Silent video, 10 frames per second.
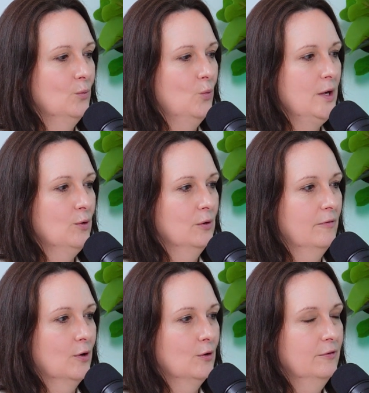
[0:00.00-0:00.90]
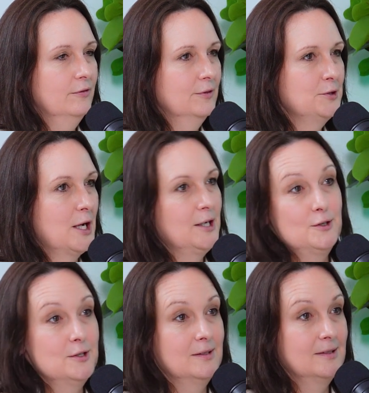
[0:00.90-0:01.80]
we all evolve,
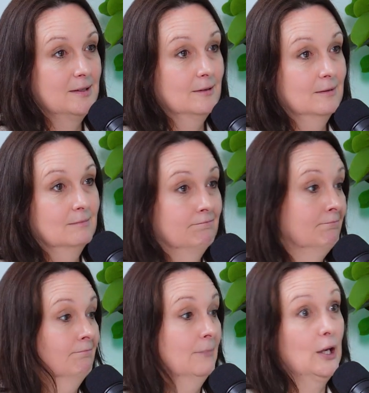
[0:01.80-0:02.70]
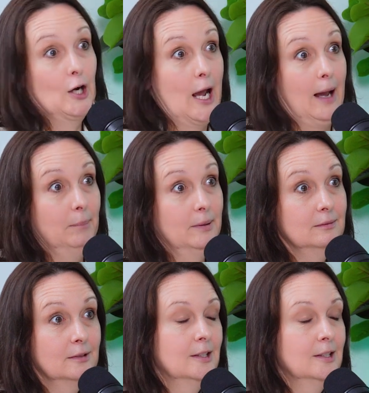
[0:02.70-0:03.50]
change is going to happen,